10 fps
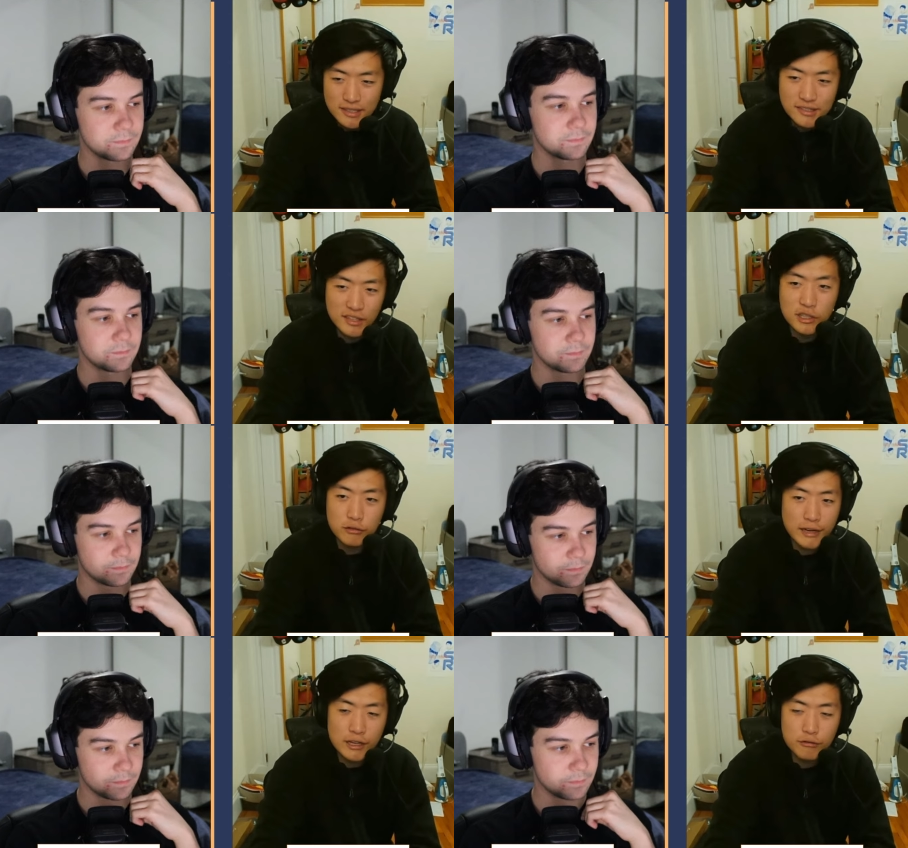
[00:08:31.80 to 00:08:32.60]
Speaker 1: is a
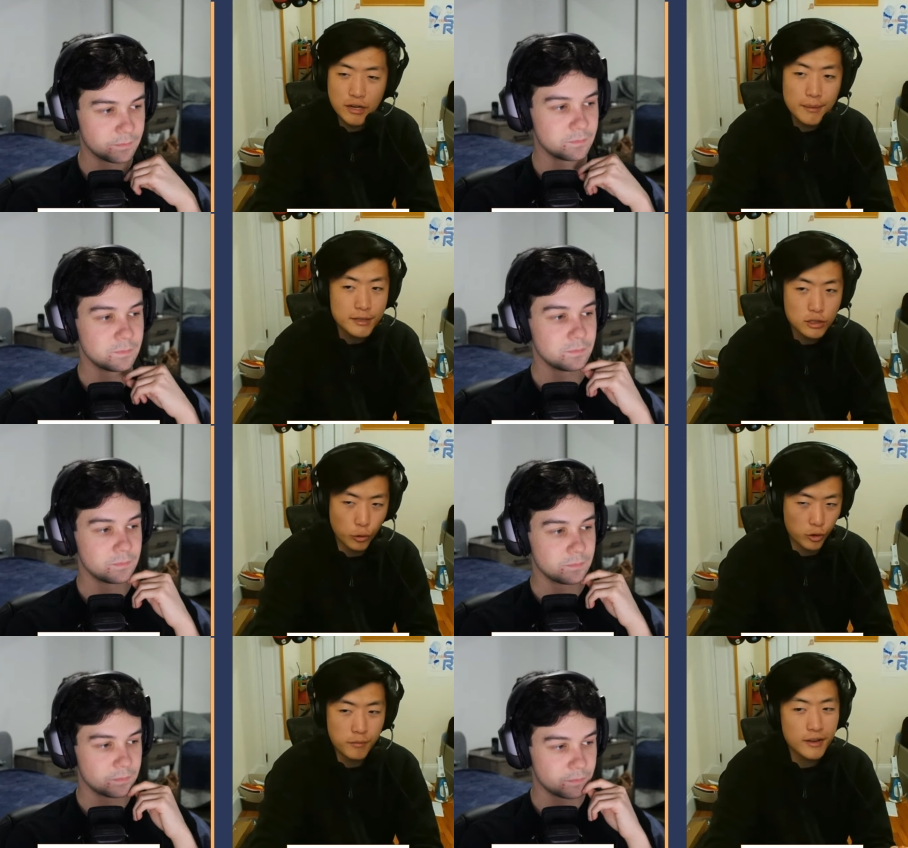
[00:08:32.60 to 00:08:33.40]
single round robin
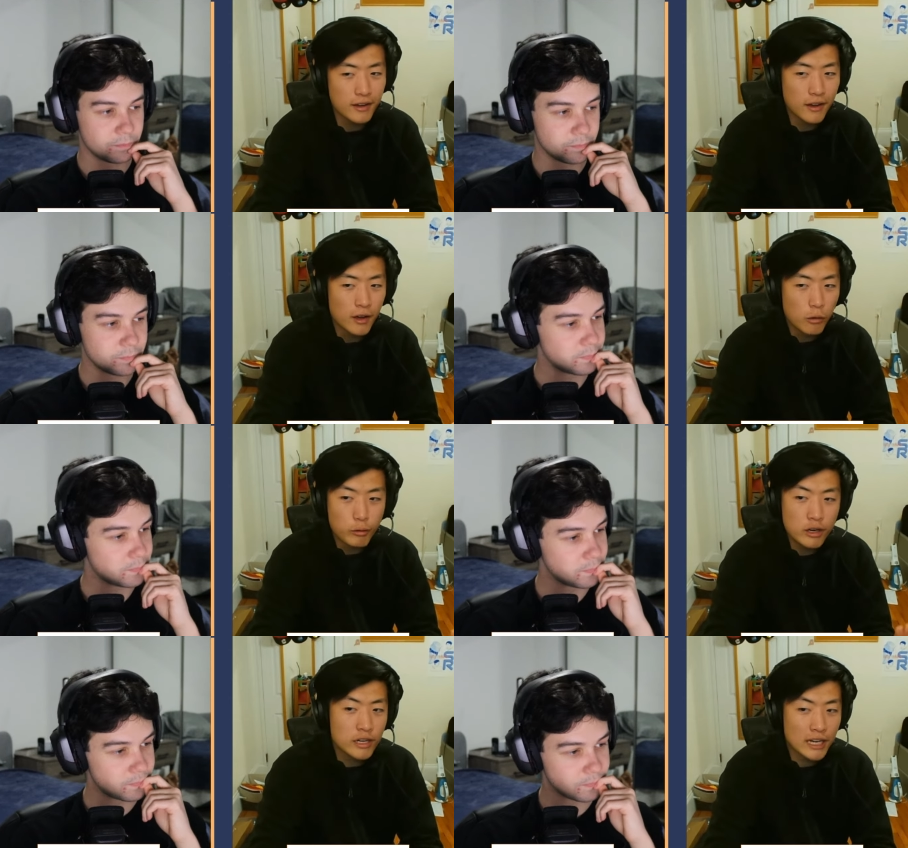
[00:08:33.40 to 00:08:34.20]
tournament,
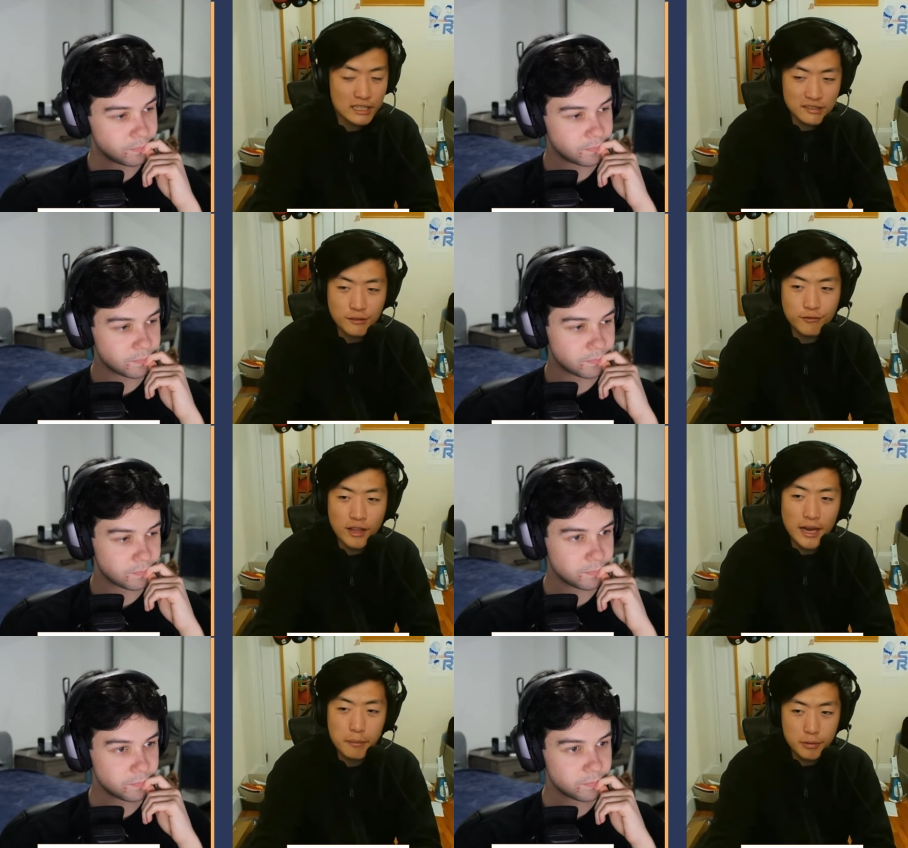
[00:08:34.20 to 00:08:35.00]
we are not going to see
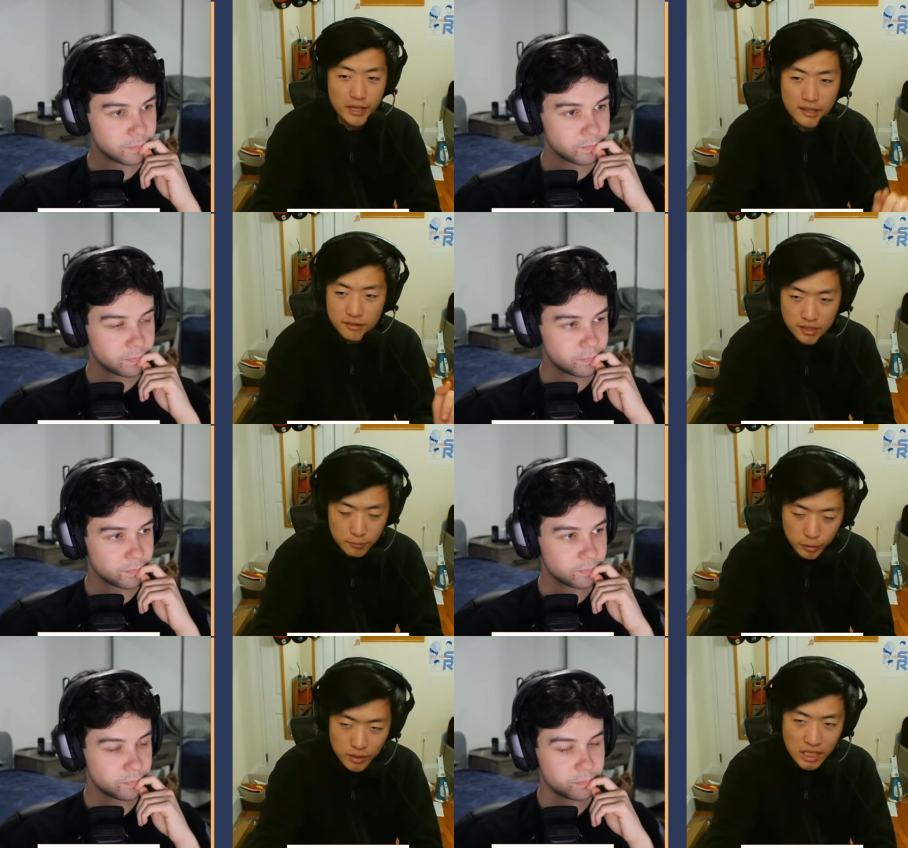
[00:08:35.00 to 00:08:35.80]
Fly play against
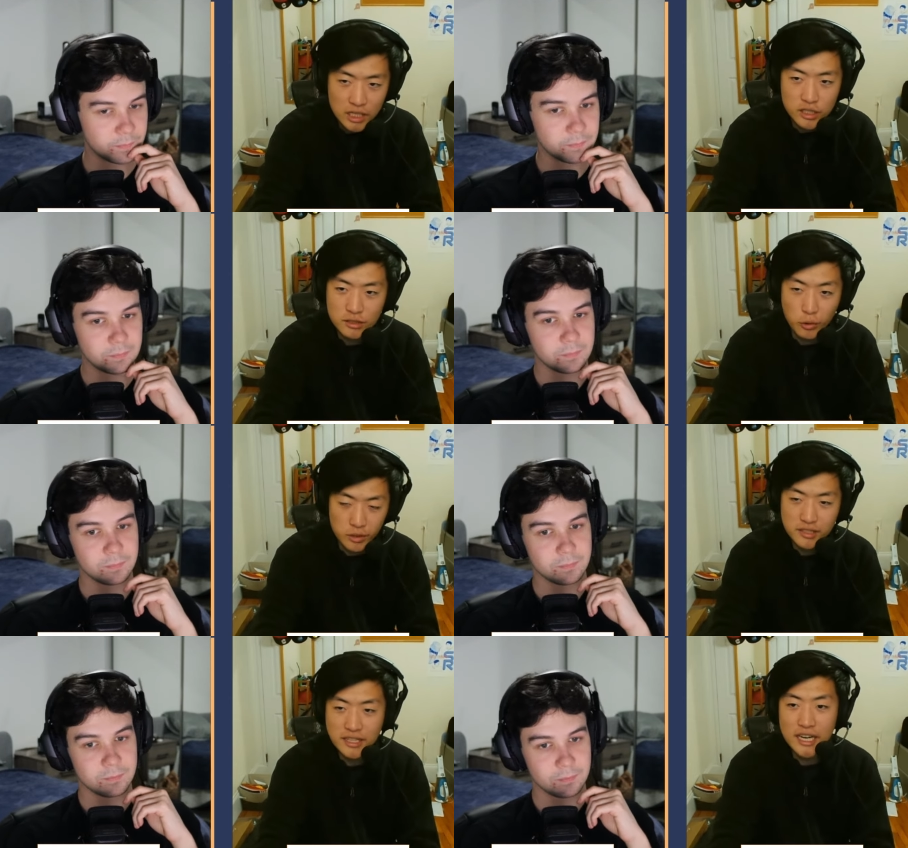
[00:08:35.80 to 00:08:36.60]
Team Liquid Challengers
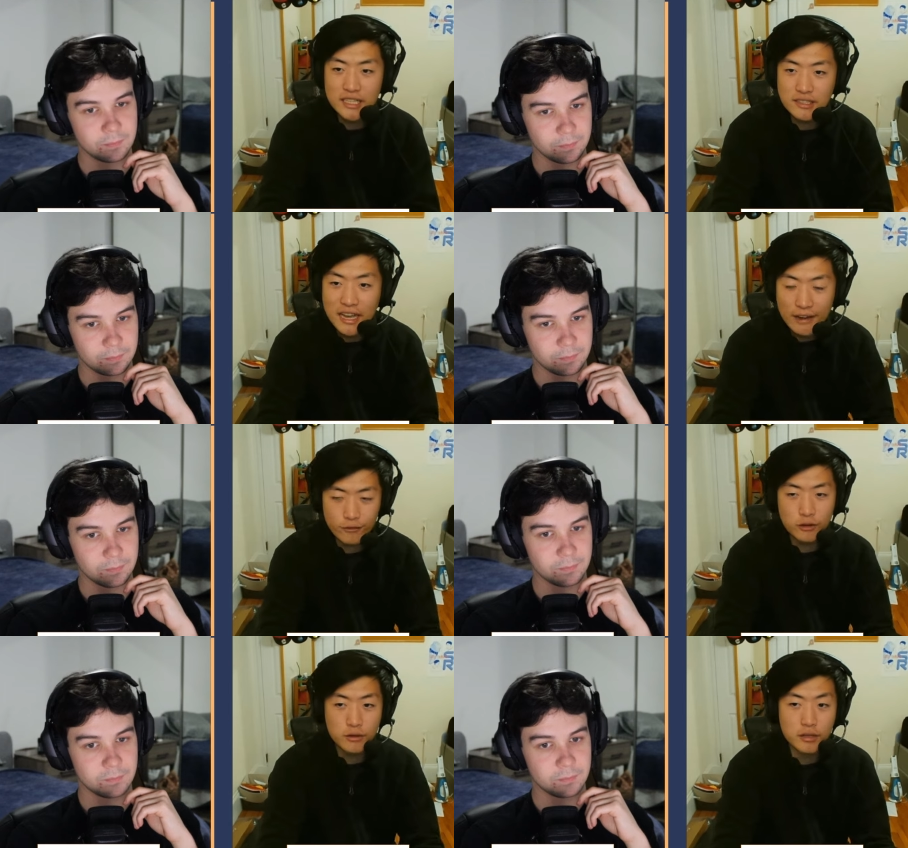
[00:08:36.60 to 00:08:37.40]
or Disguised
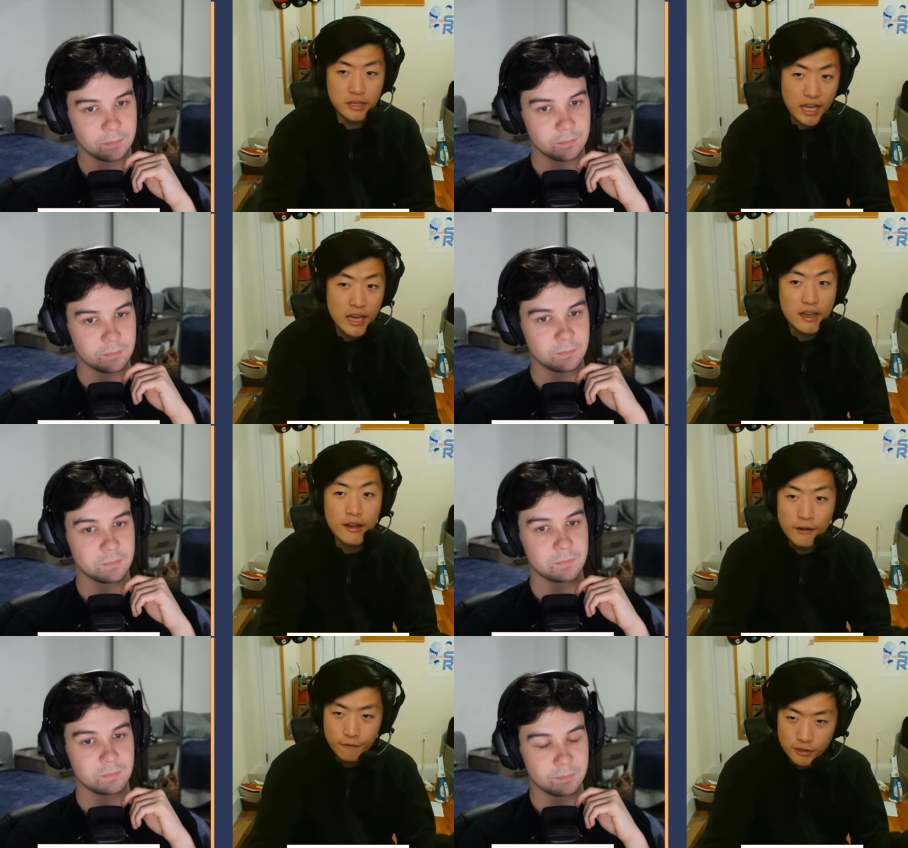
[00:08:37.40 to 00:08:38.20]
after
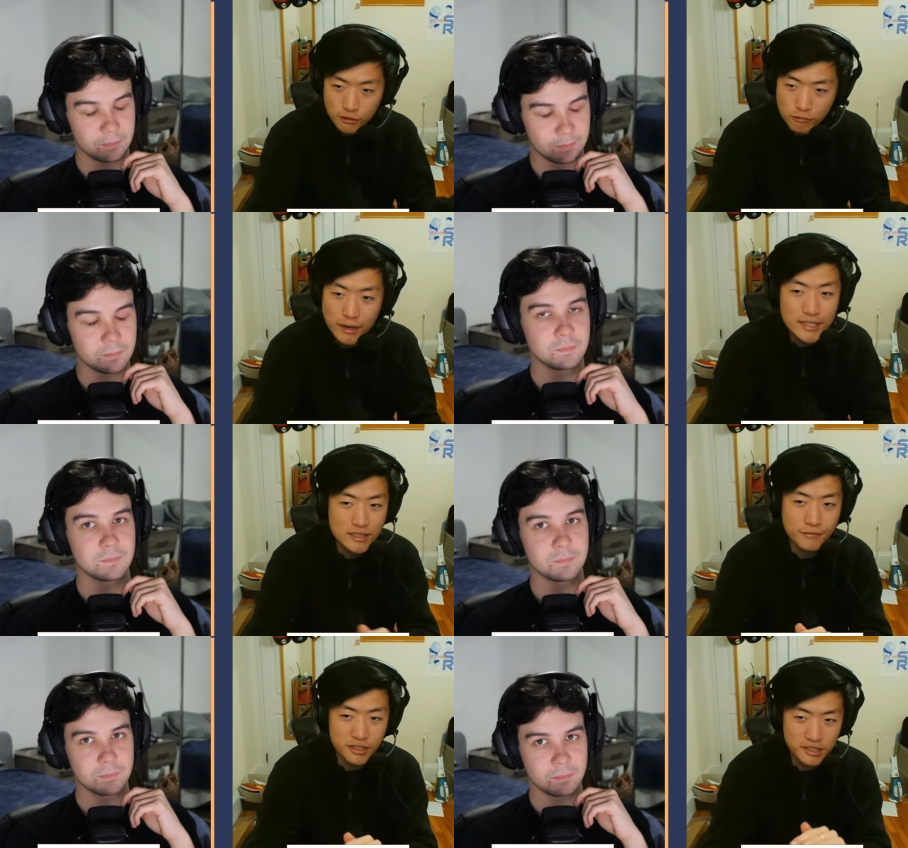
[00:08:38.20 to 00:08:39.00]
today for the
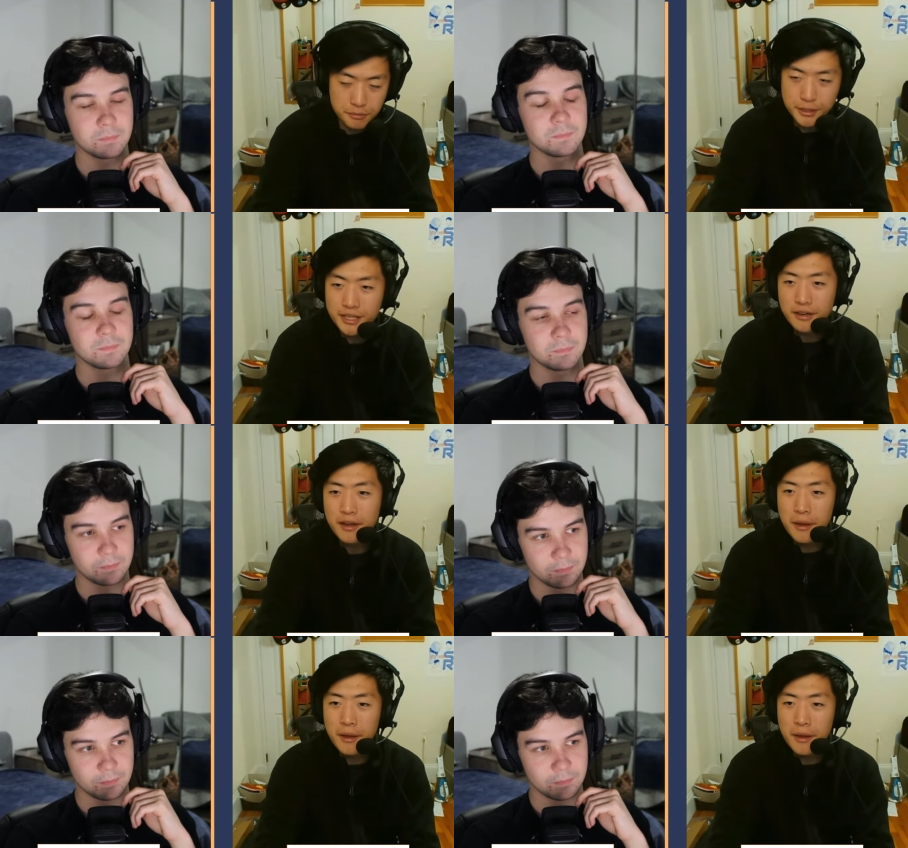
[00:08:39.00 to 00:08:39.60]
rest of the split.